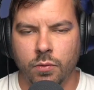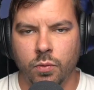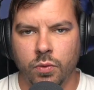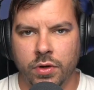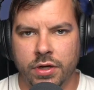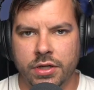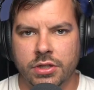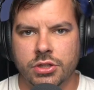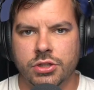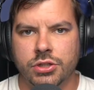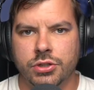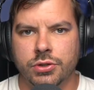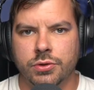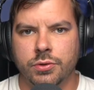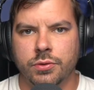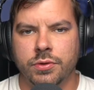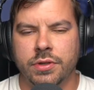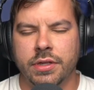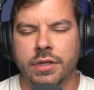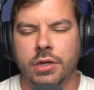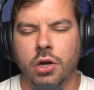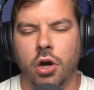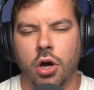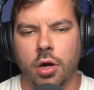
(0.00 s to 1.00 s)
went to
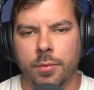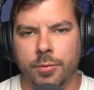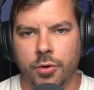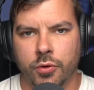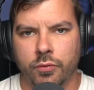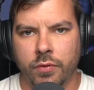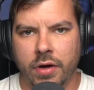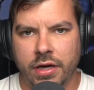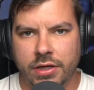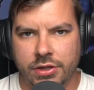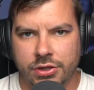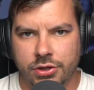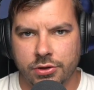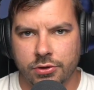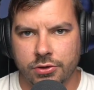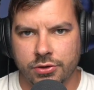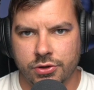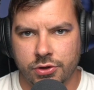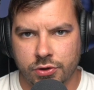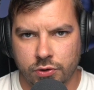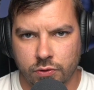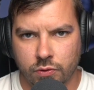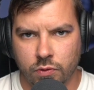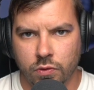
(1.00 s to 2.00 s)
the Army Rangers
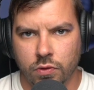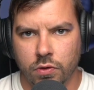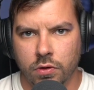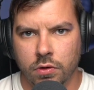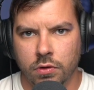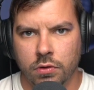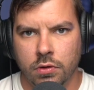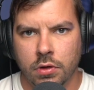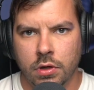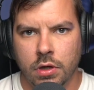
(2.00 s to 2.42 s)
School